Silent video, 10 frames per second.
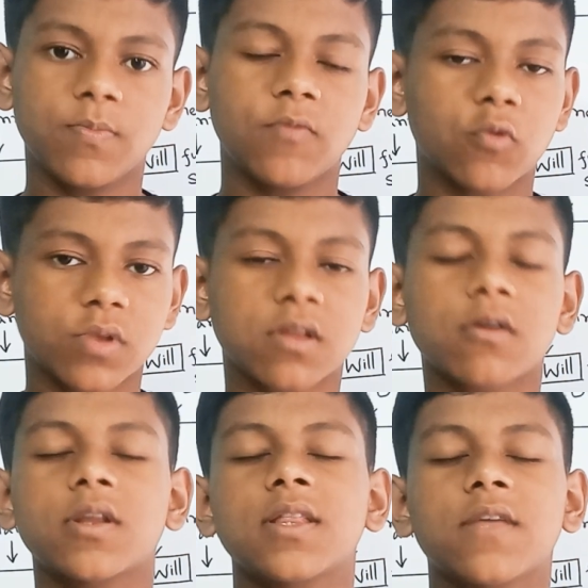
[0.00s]
before
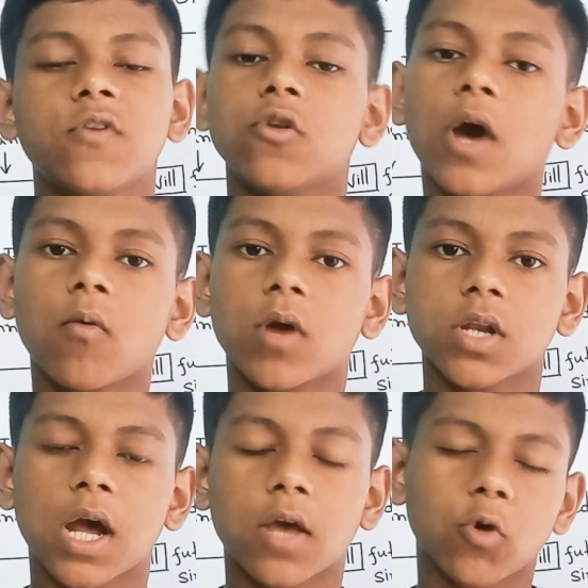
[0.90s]
starting the video
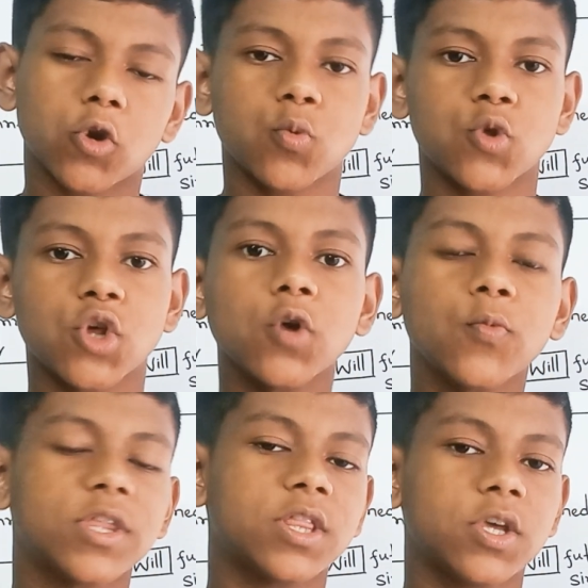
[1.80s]
I want to share
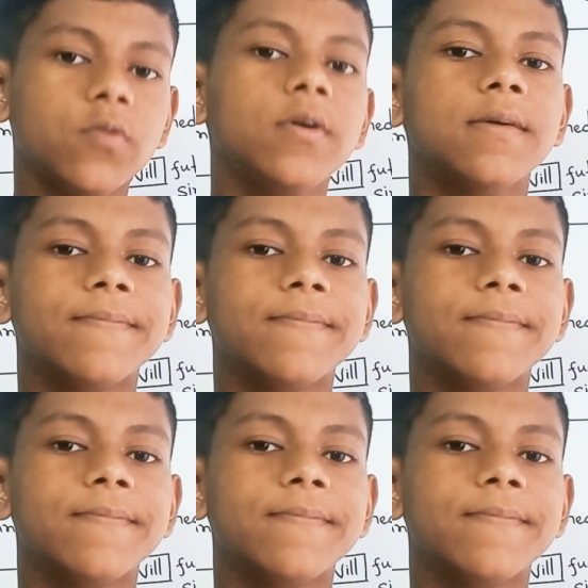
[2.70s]
with you,